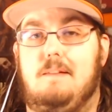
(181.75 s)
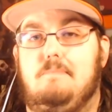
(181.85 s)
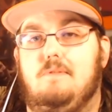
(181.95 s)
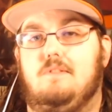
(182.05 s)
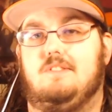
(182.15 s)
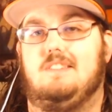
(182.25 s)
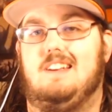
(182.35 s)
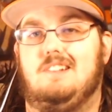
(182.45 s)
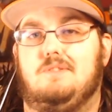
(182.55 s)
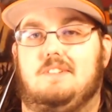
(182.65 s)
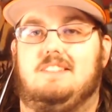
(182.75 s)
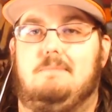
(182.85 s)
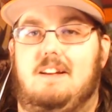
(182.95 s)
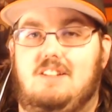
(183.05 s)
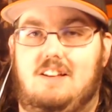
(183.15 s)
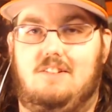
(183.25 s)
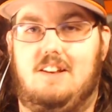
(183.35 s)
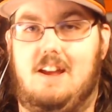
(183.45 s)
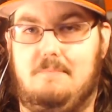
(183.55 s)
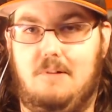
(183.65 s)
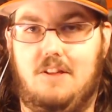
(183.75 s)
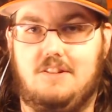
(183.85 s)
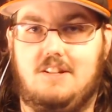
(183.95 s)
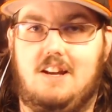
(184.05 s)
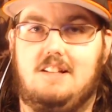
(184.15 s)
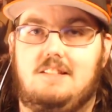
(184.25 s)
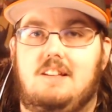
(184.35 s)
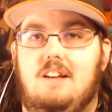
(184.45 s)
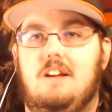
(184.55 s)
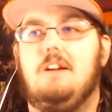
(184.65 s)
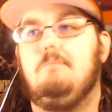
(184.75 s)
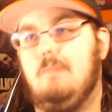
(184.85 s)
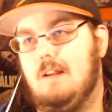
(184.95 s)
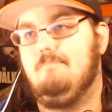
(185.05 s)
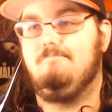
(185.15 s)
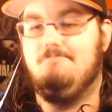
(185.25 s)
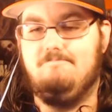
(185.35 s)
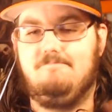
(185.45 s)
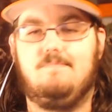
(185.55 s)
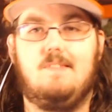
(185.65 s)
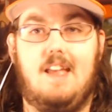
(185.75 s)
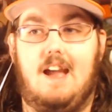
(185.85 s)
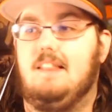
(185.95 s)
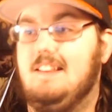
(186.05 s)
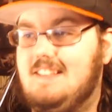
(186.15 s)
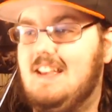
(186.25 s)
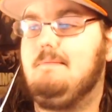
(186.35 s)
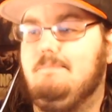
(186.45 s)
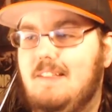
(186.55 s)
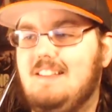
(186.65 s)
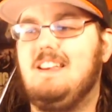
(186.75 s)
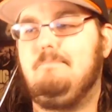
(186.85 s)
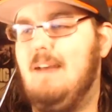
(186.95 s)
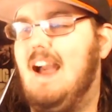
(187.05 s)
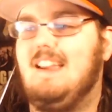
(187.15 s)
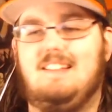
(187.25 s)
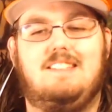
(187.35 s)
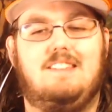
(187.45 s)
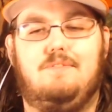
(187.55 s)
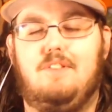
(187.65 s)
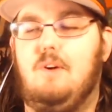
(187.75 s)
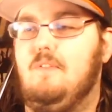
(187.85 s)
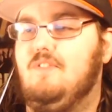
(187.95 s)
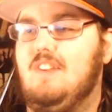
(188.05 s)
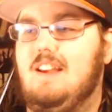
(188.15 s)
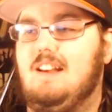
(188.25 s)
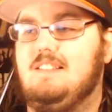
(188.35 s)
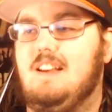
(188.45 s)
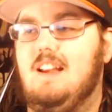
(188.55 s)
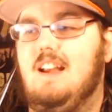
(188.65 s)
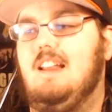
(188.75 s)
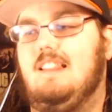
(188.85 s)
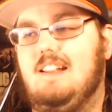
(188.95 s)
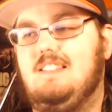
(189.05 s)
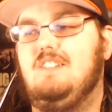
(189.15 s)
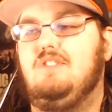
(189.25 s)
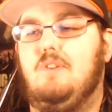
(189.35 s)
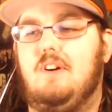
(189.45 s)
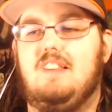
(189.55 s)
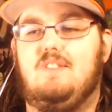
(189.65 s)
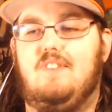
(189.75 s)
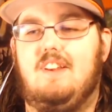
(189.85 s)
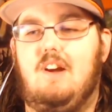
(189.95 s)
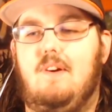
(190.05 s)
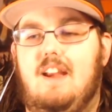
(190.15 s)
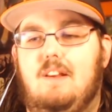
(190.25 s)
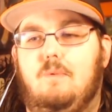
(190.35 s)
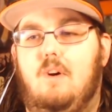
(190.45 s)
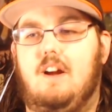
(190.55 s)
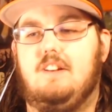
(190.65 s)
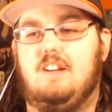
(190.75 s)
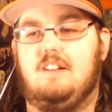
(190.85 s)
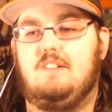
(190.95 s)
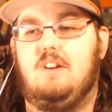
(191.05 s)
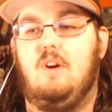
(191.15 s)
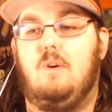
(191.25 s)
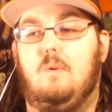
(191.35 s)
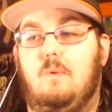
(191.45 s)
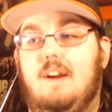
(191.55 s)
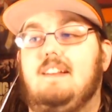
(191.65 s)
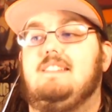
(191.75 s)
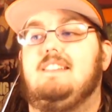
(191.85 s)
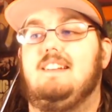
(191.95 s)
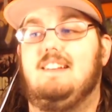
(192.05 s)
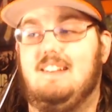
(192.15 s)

people's interest in my channel, and I apologize, but yeah, let's get let's get back into the flow of things. Let's enjoy this video and watch it right